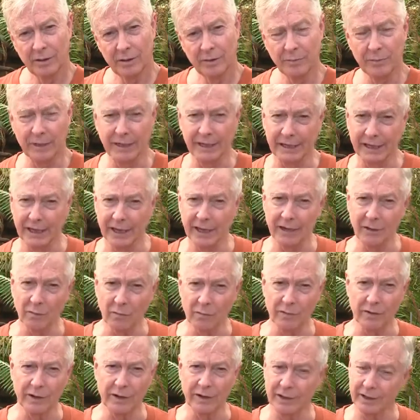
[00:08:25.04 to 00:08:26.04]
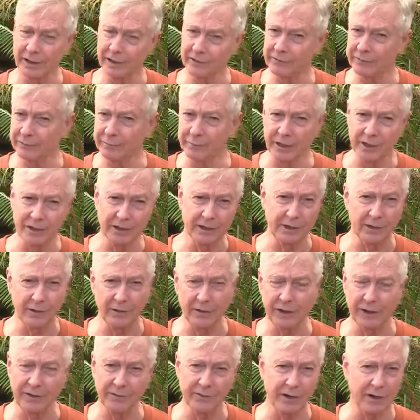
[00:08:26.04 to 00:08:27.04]
But again, over in this middle
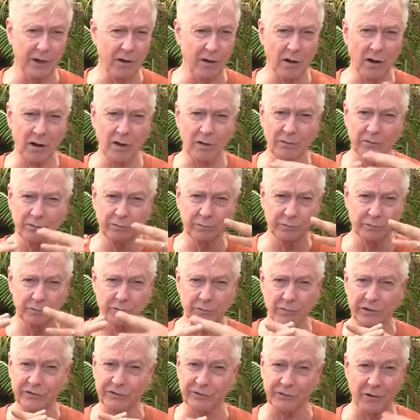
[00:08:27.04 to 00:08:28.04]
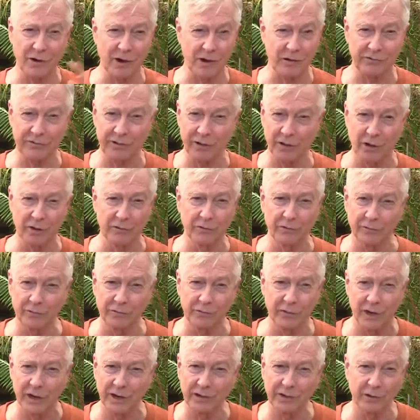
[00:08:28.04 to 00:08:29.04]
area, they all crisscross, they all do
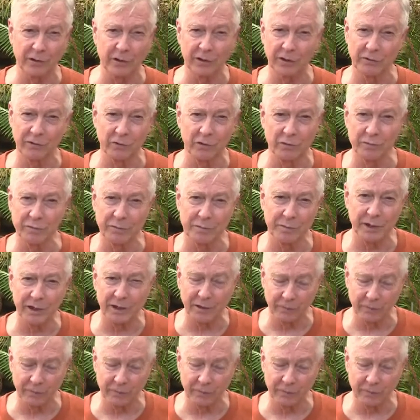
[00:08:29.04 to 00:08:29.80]
fine. You can group them any